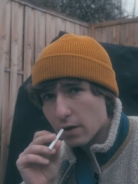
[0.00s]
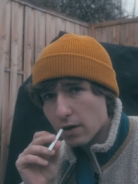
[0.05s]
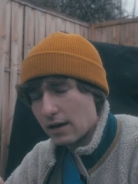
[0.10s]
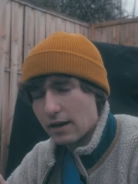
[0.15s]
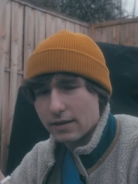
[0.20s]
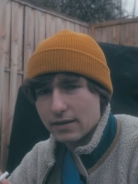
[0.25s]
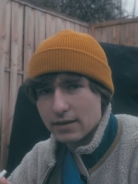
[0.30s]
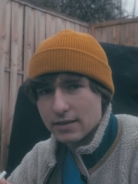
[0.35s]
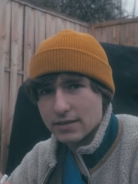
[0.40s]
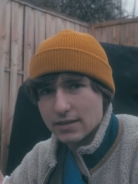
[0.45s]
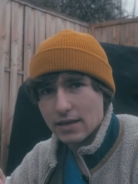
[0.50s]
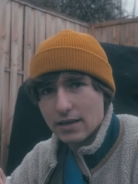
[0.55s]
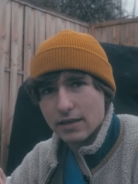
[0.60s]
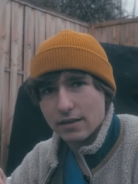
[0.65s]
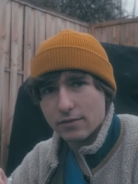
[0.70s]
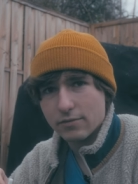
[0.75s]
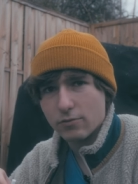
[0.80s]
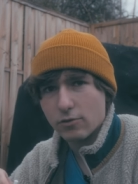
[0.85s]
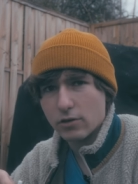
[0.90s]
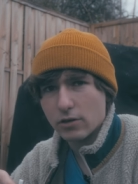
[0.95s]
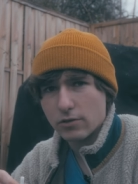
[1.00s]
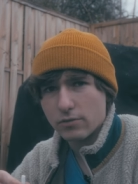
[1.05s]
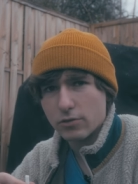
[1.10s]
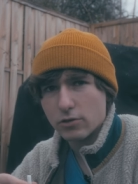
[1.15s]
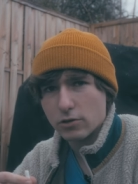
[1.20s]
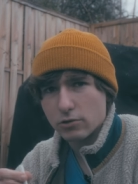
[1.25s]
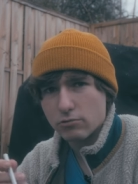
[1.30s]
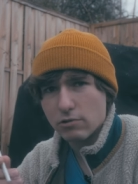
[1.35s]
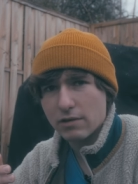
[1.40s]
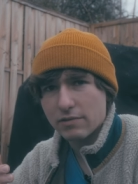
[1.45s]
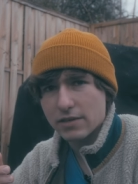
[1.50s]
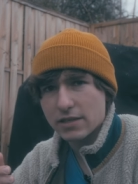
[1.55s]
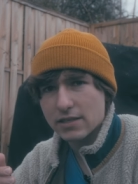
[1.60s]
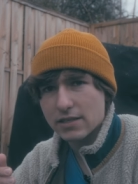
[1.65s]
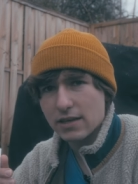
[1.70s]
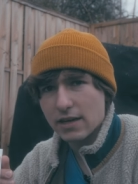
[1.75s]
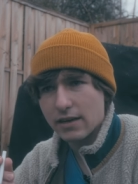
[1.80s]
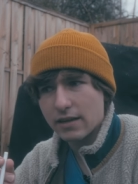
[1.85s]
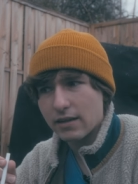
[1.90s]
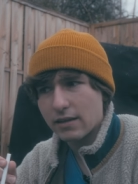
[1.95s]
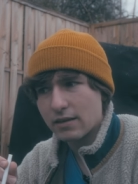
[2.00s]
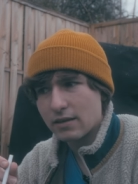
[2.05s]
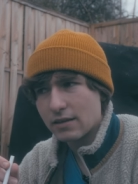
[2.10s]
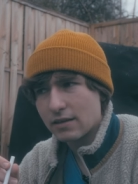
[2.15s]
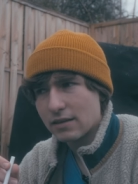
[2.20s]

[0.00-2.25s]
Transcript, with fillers: Ah yes, and for your photographic style,